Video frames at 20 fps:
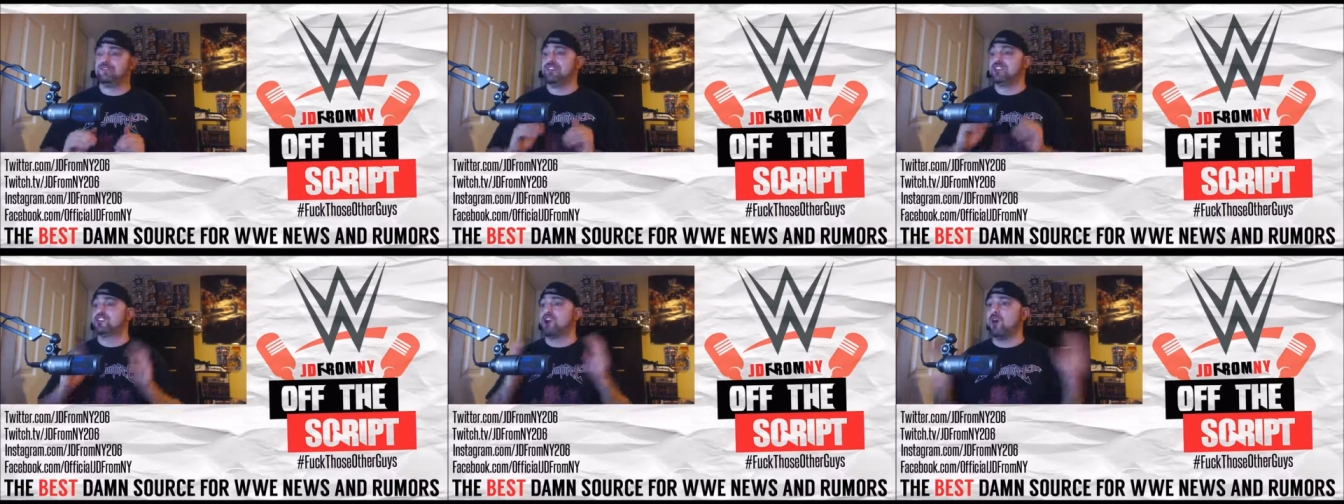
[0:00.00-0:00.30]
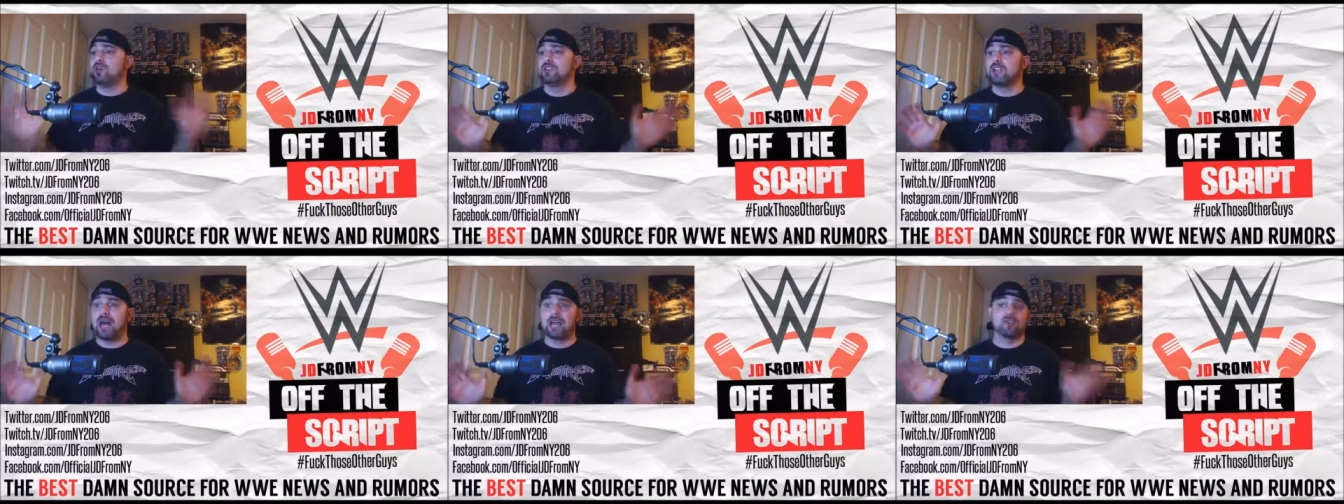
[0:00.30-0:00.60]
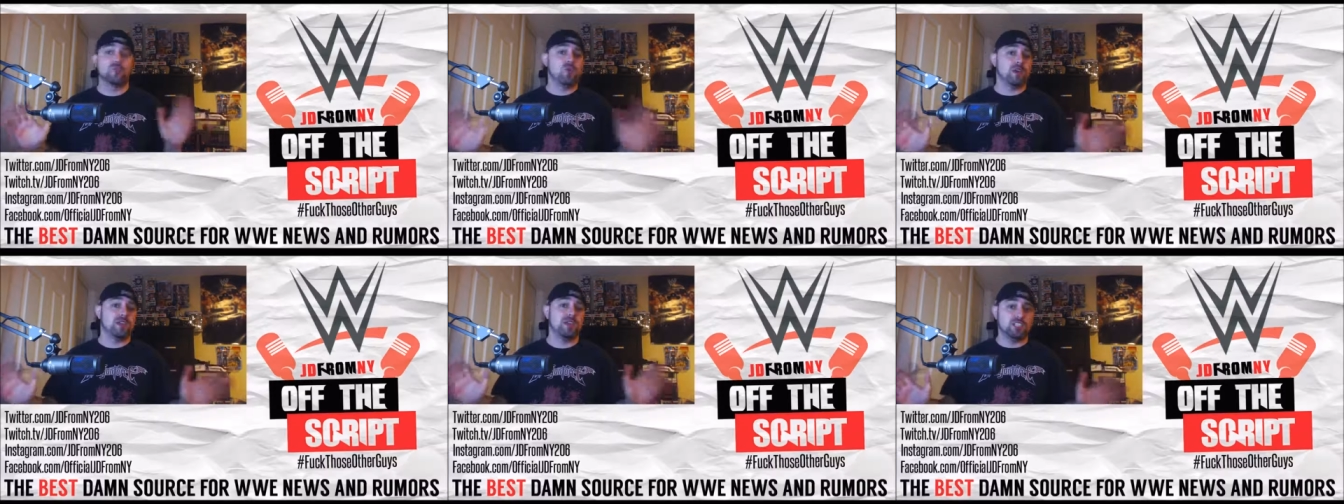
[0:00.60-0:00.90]
If you don't
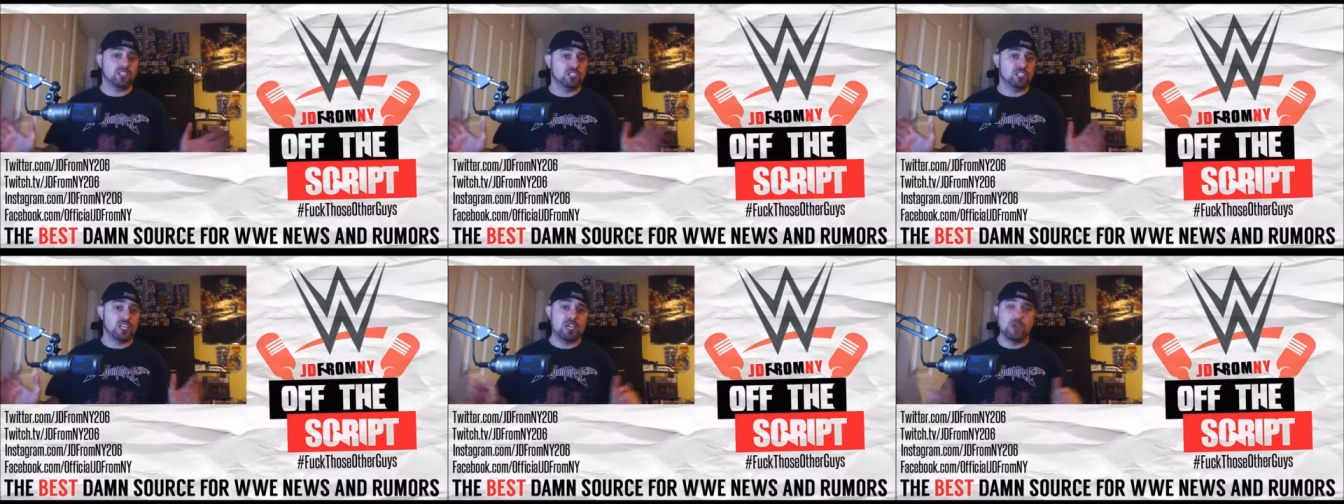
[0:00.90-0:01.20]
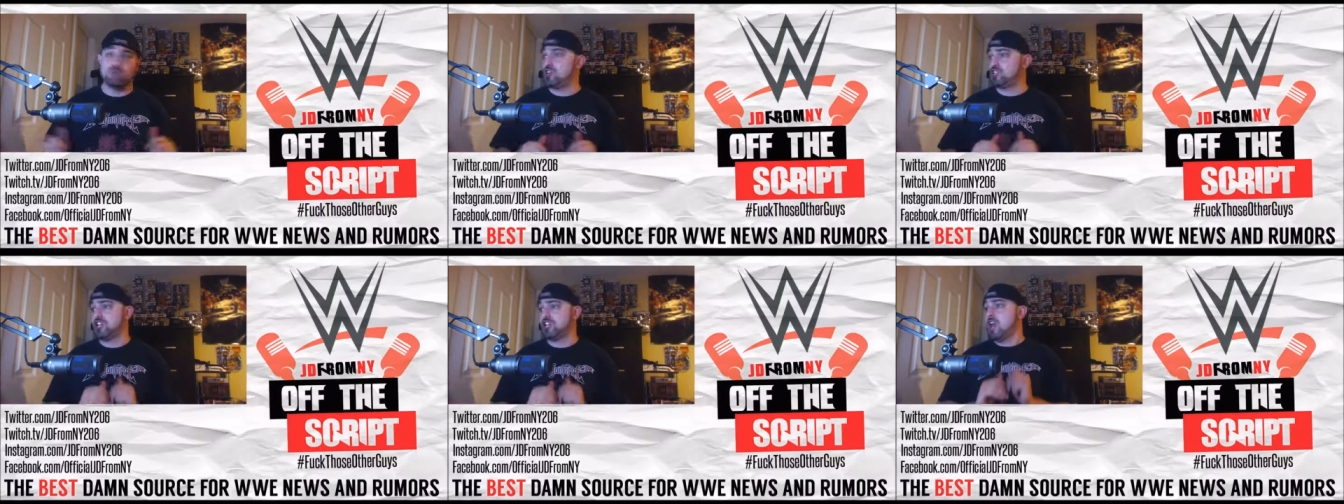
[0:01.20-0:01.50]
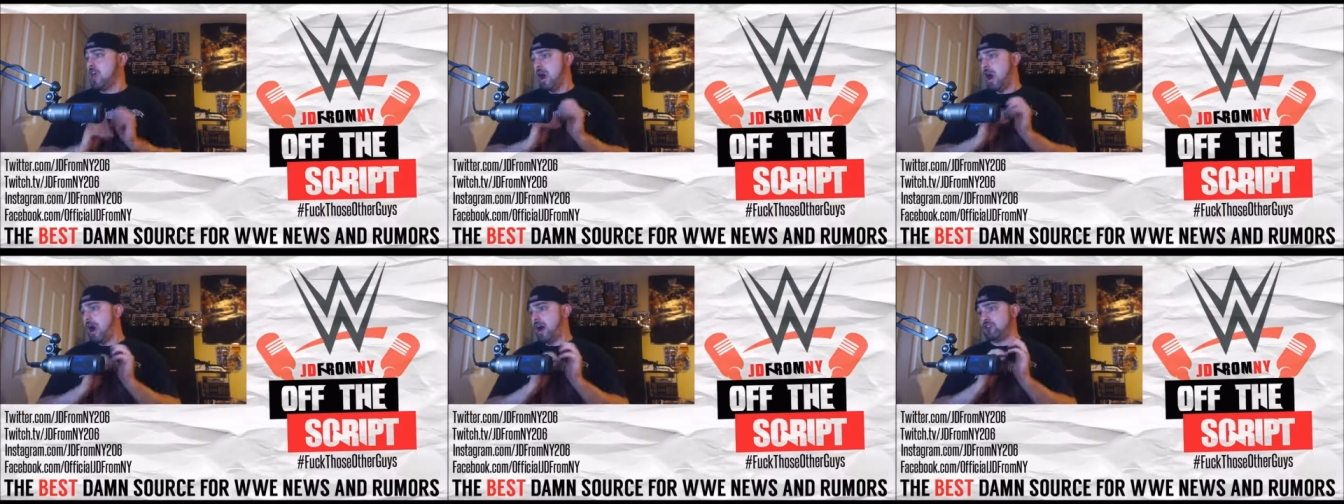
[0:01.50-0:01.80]
like what you see,
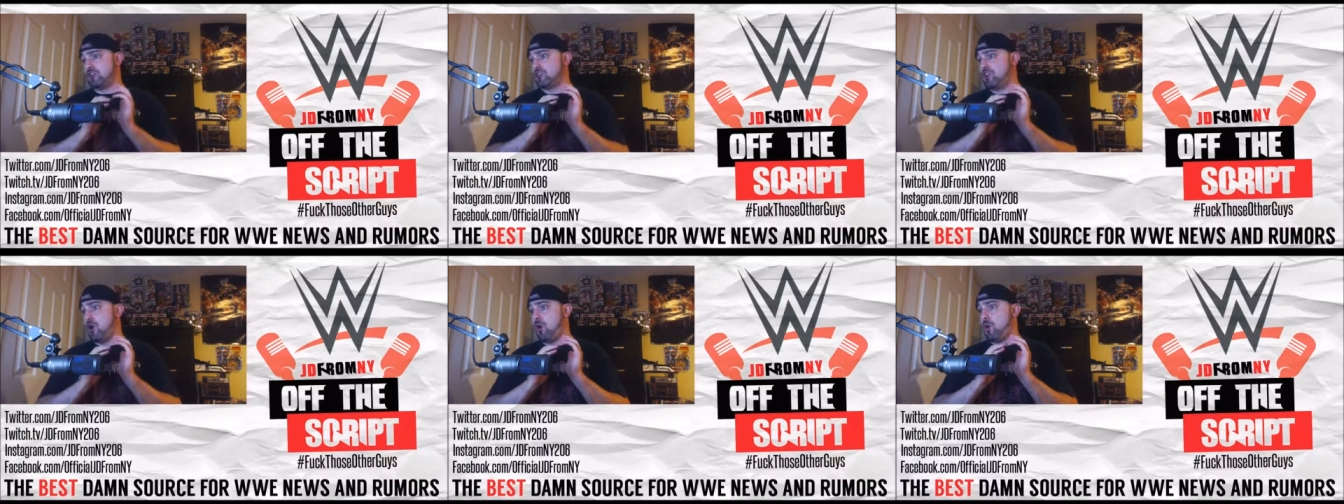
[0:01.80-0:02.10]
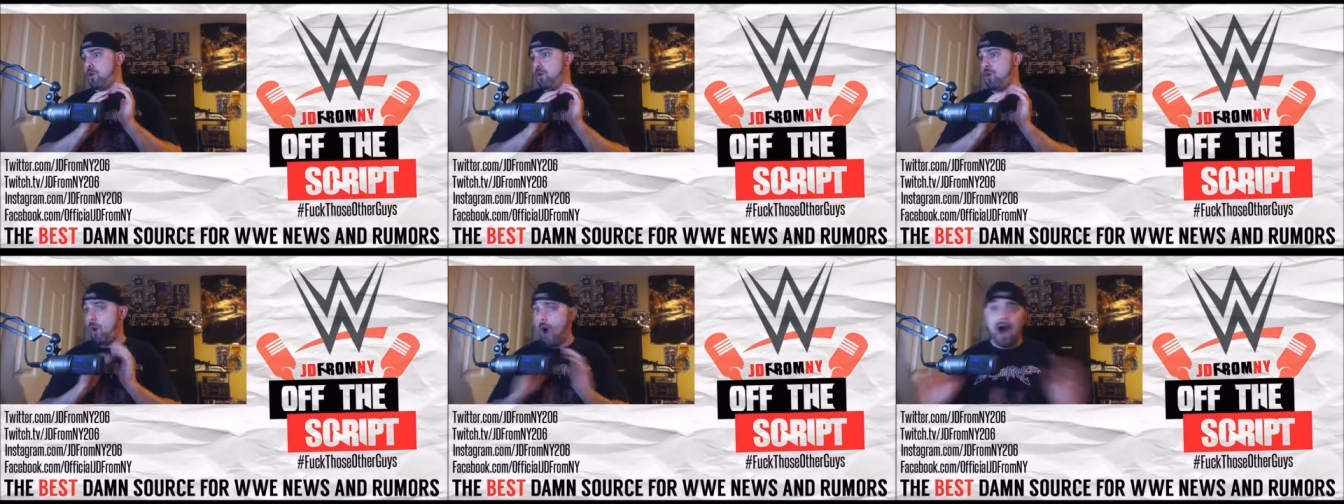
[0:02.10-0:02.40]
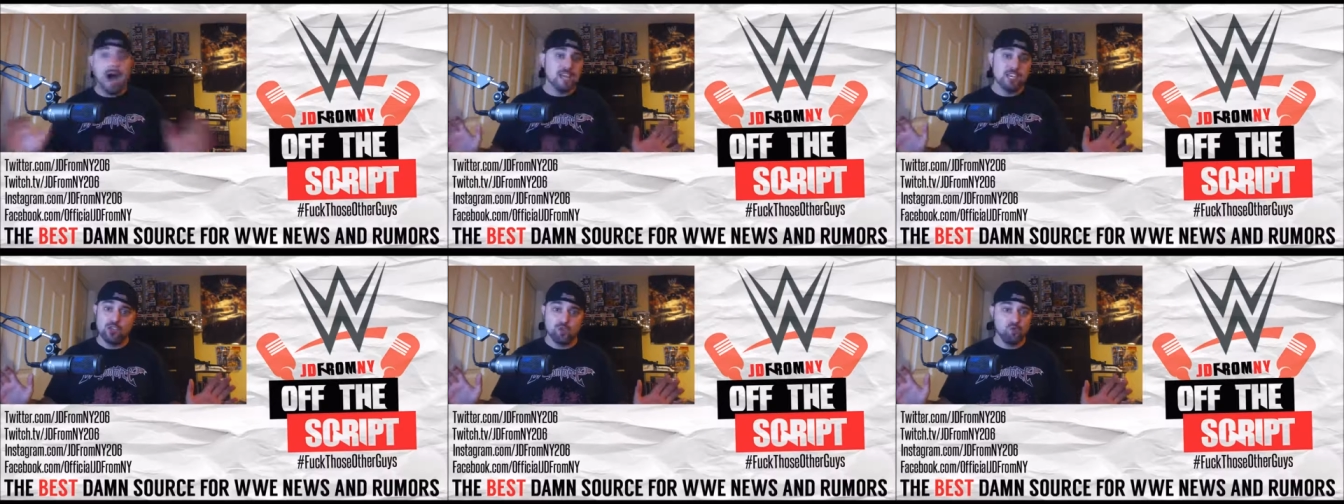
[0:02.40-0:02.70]
which I don't know
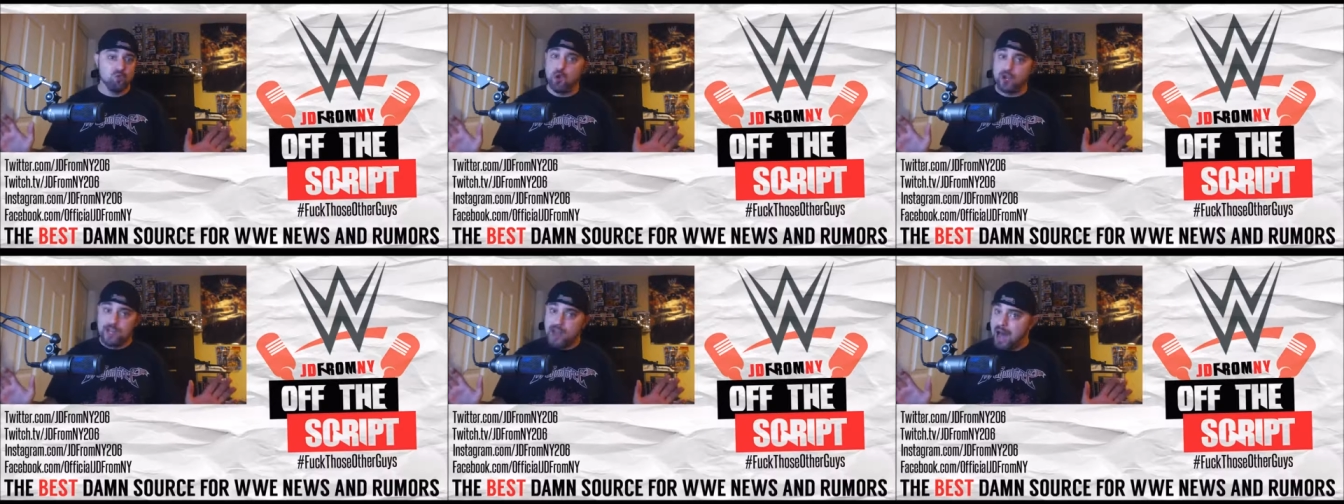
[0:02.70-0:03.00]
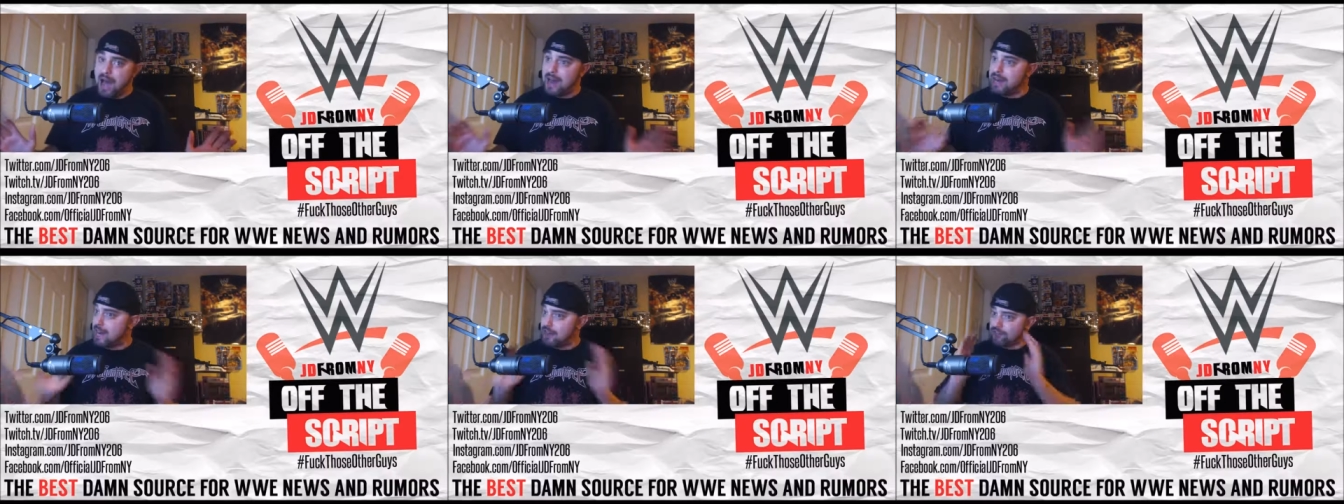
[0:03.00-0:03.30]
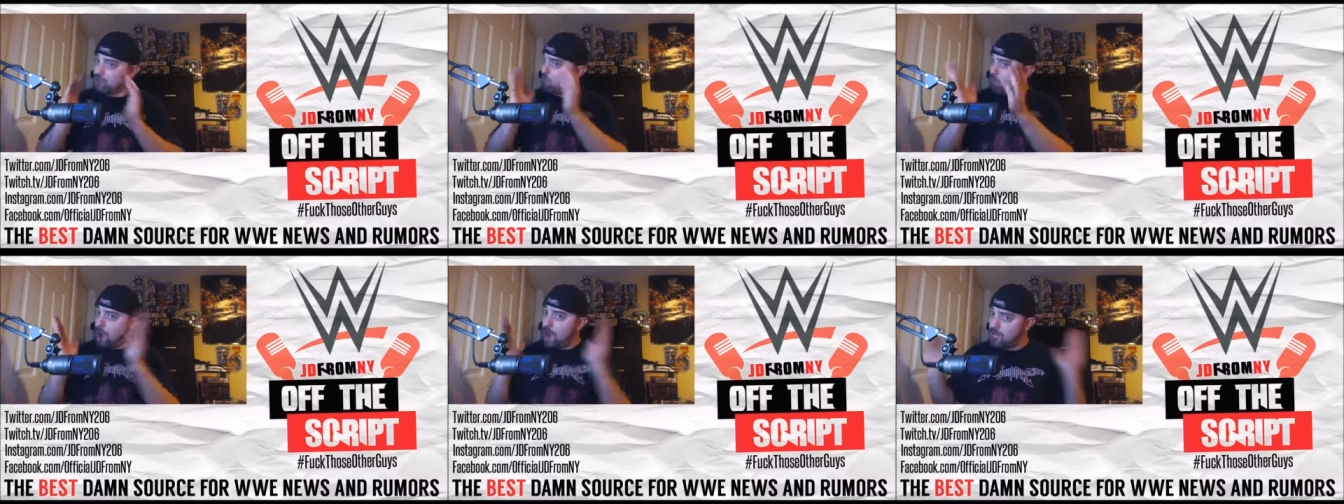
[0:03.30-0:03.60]
why you would not
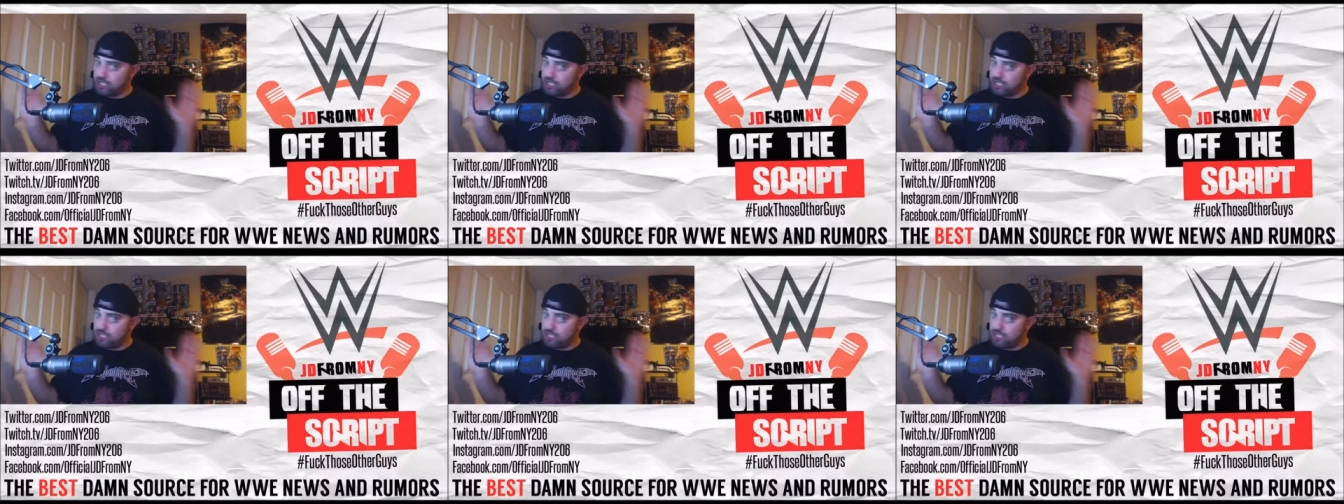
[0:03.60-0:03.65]
after